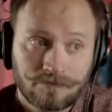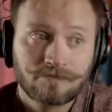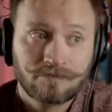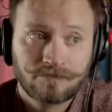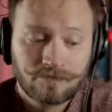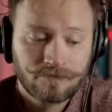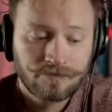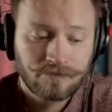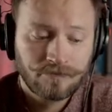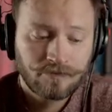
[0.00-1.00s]

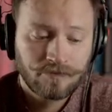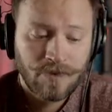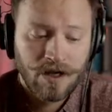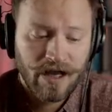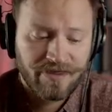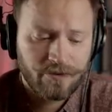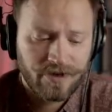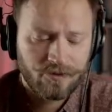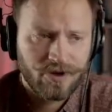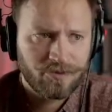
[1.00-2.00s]
I think
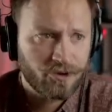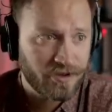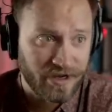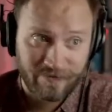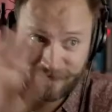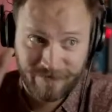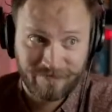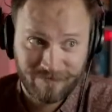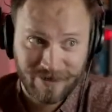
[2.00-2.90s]
we both have